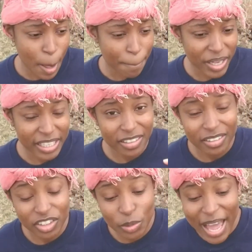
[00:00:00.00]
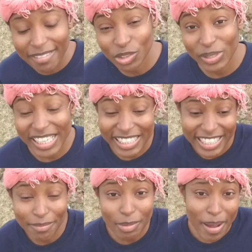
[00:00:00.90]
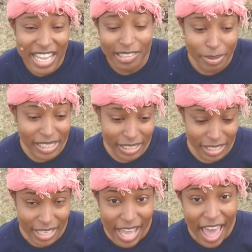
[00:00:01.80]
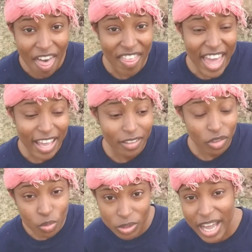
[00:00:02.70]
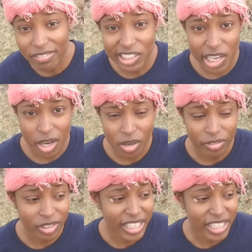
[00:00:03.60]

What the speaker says: But you have to accept the possibility that you will have to start over.